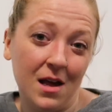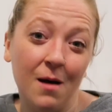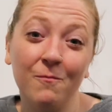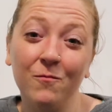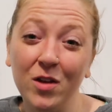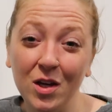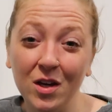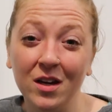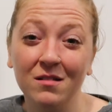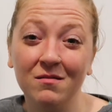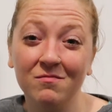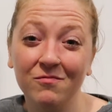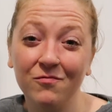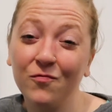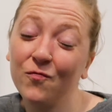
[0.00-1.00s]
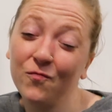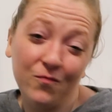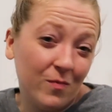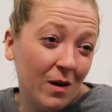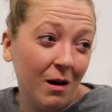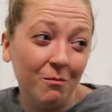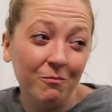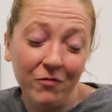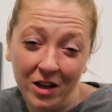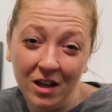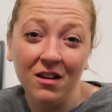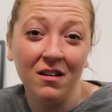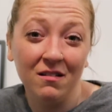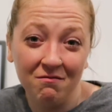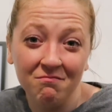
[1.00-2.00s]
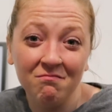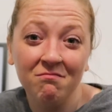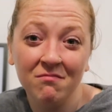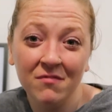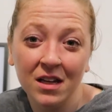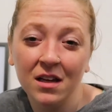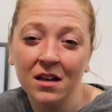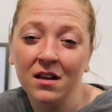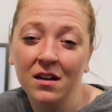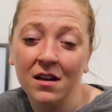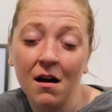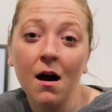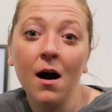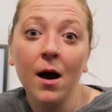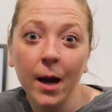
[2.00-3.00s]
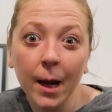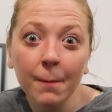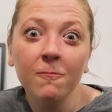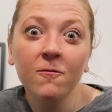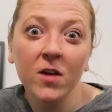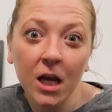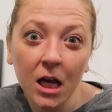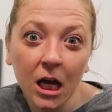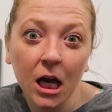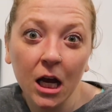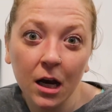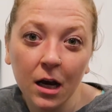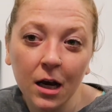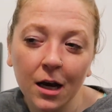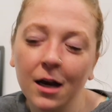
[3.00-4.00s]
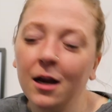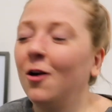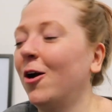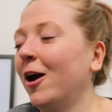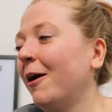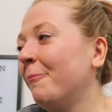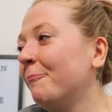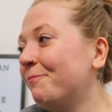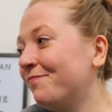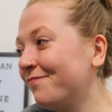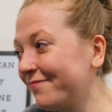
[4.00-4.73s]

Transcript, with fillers: I'm vegan. I'm vegan. I'm vegan. Okay.